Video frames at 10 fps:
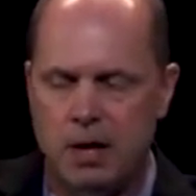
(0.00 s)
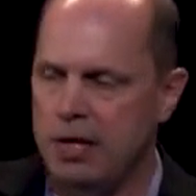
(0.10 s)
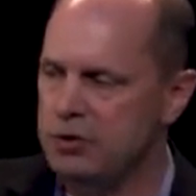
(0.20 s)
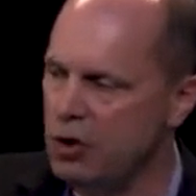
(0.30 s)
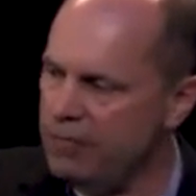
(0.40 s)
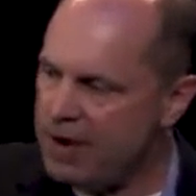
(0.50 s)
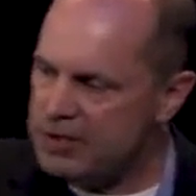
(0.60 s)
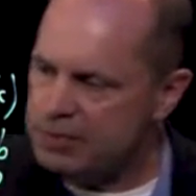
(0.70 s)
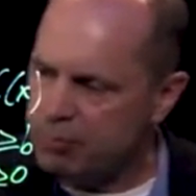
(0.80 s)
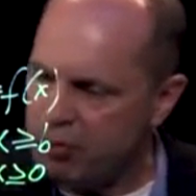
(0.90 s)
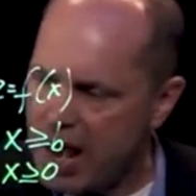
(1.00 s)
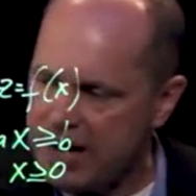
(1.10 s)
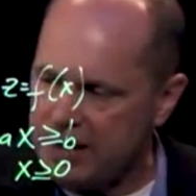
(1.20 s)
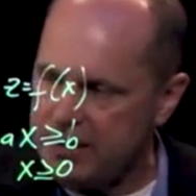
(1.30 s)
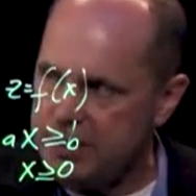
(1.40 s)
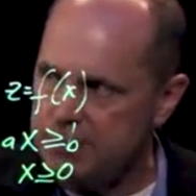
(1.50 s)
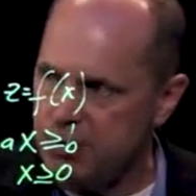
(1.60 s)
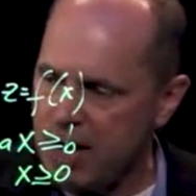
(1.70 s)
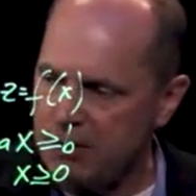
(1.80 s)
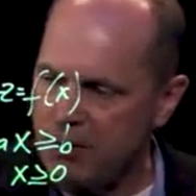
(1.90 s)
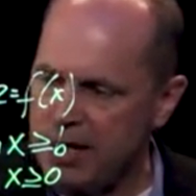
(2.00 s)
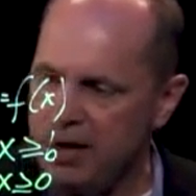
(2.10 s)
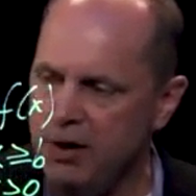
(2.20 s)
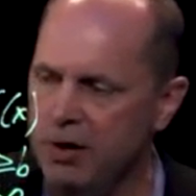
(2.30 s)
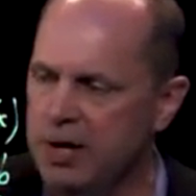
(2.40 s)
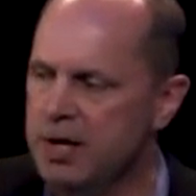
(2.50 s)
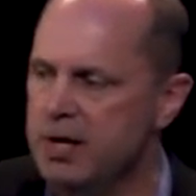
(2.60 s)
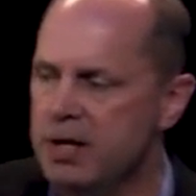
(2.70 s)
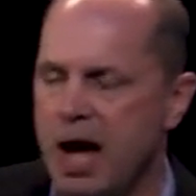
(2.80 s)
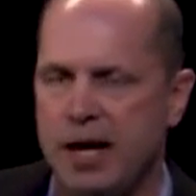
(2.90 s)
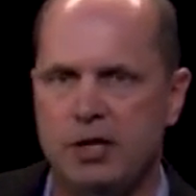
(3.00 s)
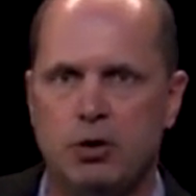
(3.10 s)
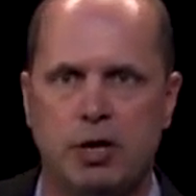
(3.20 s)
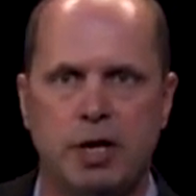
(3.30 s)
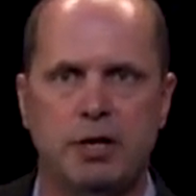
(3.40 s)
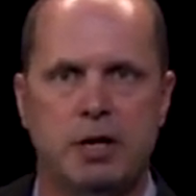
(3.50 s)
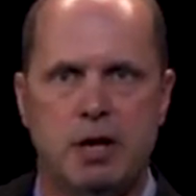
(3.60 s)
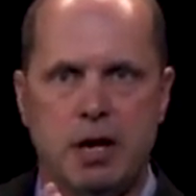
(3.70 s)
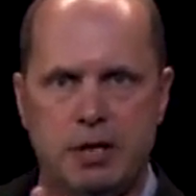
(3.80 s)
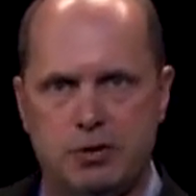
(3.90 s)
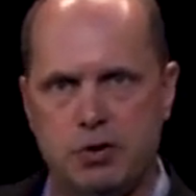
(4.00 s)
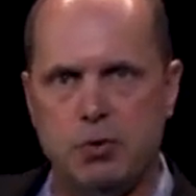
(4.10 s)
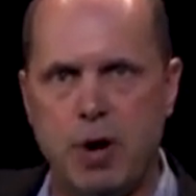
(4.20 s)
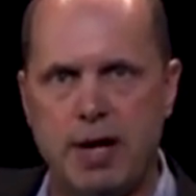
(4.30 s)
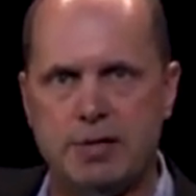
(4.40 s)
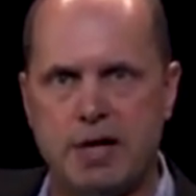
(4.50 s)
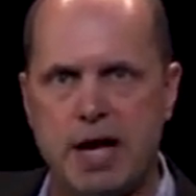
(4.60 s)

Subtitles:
And so if I have this product right here, I can look at it in 2 ways.